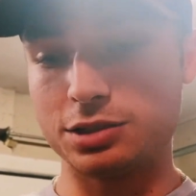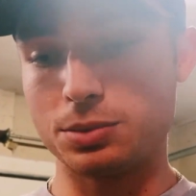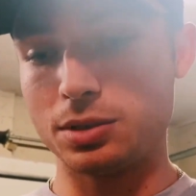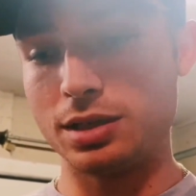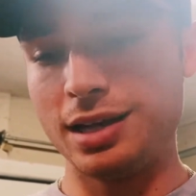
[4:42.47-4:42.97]

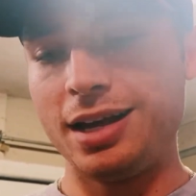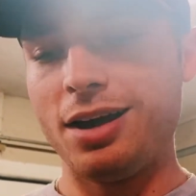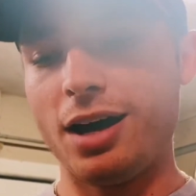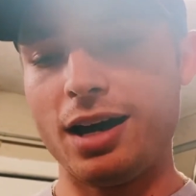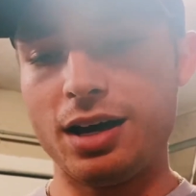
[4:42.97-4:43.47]
one.
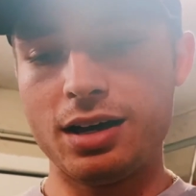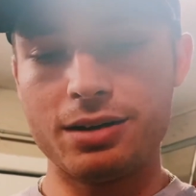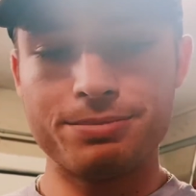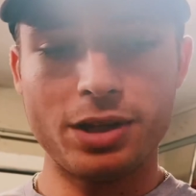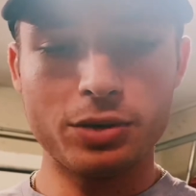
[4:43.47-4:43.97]

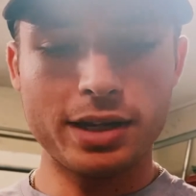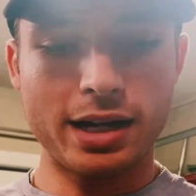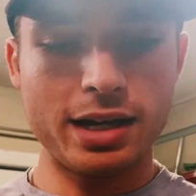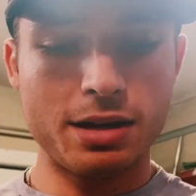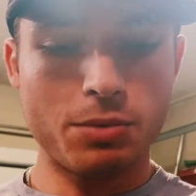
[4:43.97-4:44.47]
The only thing
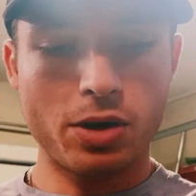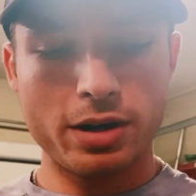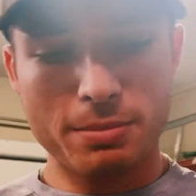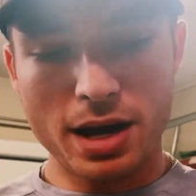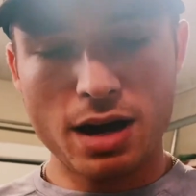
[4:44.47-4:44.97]
I am worried
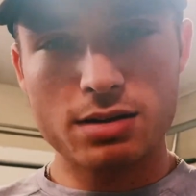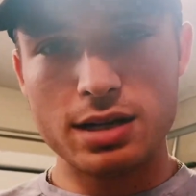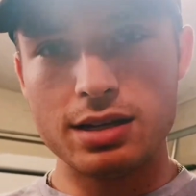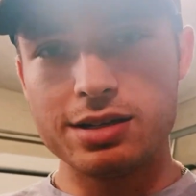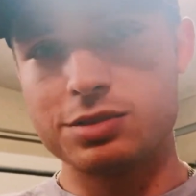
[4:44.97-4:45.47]
about
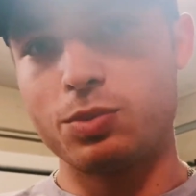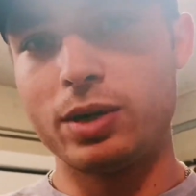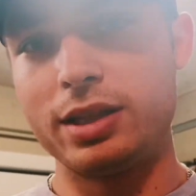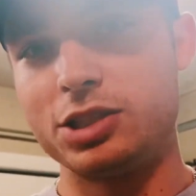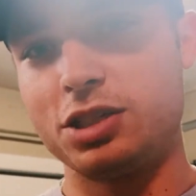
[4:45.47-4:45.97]
is
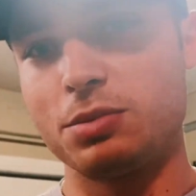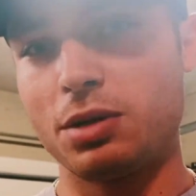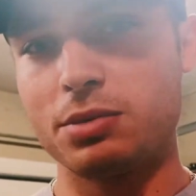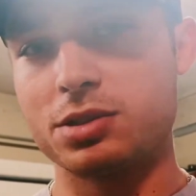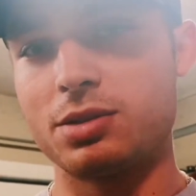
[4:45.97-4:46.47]
when the Gen
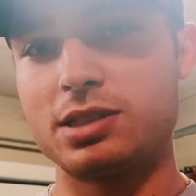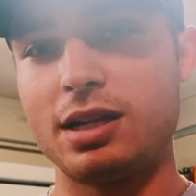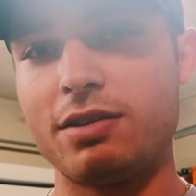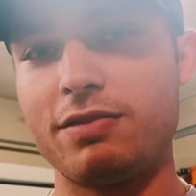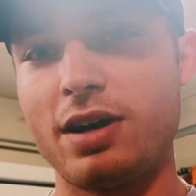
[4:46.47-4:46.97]
1 was on a
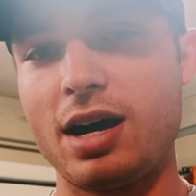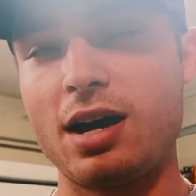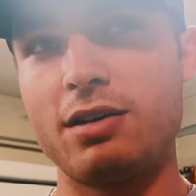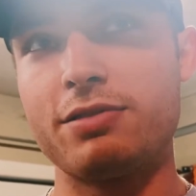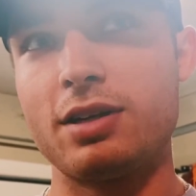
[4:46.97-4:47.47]

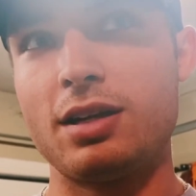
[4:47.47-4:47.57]
75,